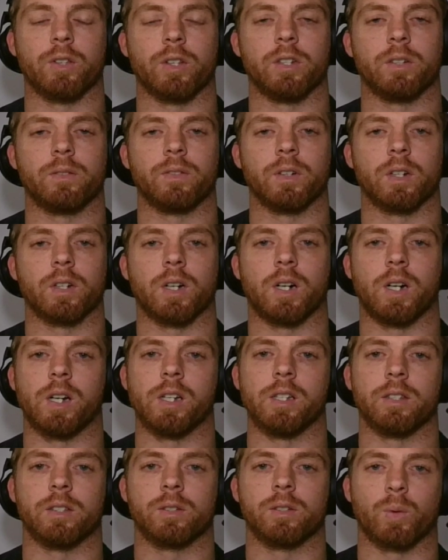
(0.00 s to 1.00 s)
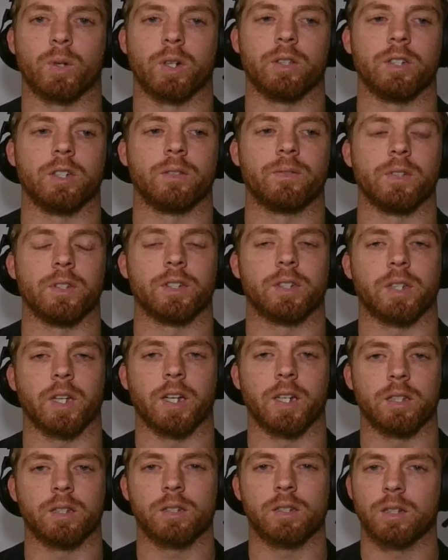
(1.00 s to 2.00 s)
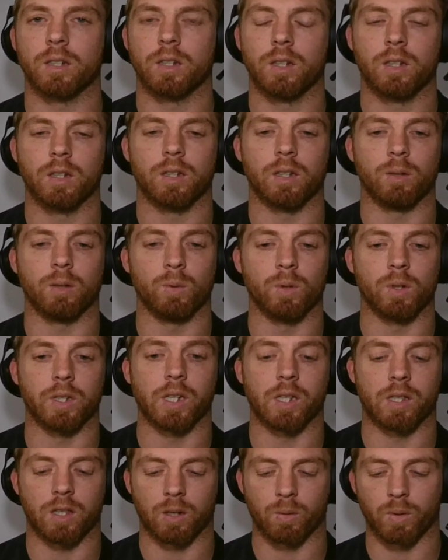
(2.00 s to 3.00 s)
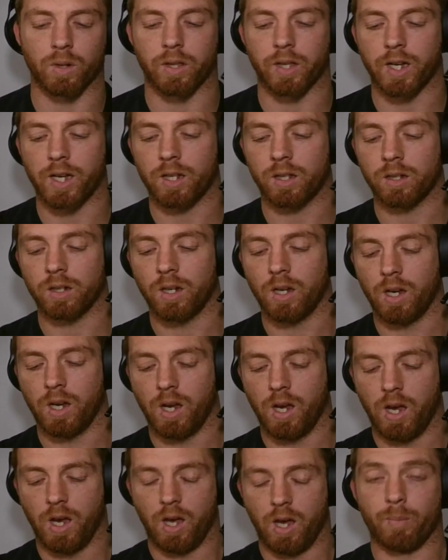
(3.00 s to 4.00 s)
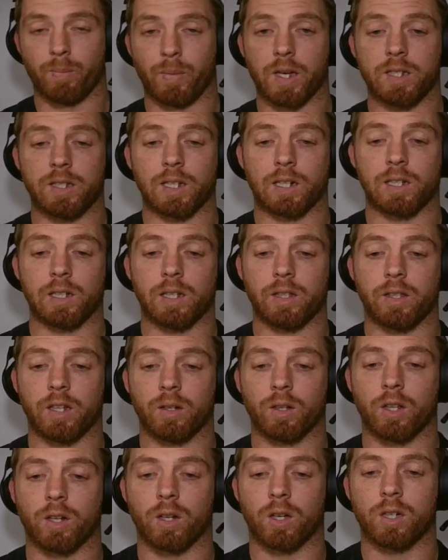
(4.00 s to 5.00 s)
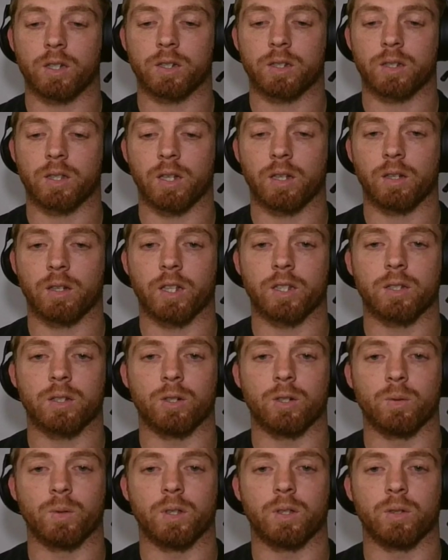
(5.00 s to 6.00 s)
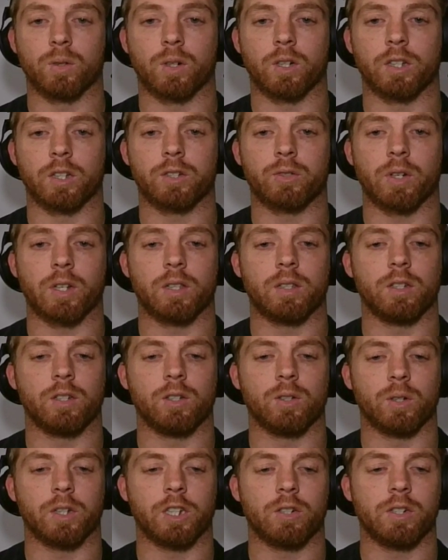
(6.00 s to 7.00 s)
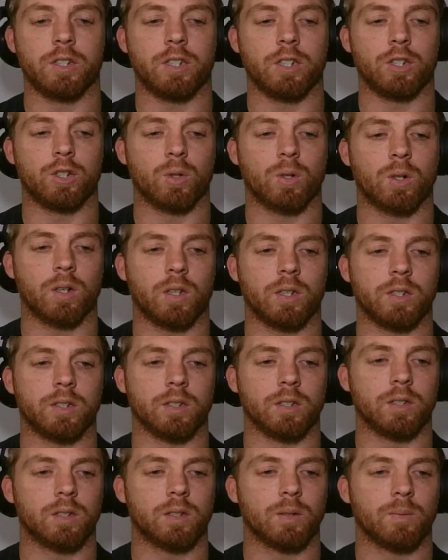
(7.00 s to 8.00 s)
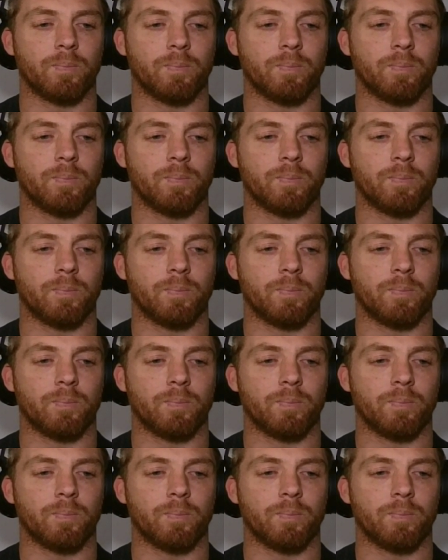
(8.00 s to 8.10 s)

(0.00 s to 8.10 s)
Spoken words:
different kinds, what are the different stats, and we'll get there with that. Basically, then the last thing that's to do with your strengthening your heroes is your closet.